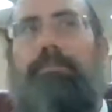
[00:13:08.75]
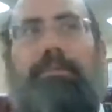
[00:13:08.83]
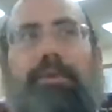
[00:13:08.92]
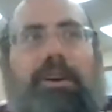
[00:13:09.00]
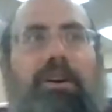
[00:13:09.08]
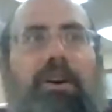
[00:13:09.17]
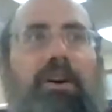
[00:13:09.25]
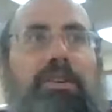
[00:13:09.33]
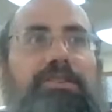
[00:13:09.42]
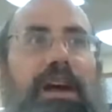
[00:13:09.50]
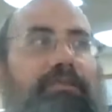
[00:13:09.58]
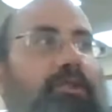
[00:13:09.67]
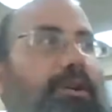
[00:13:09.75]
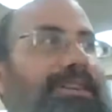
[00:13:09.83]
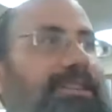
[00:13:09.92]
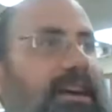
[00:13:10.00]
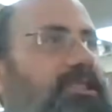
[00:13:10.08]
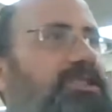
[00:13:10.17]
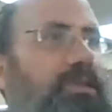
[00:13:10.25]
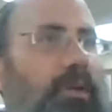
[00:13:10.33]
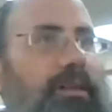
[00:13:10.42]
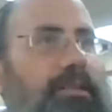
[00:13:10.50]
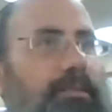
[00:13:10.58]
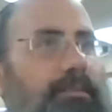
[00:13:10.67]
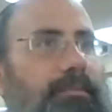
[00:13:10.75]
Because you have no intention. What?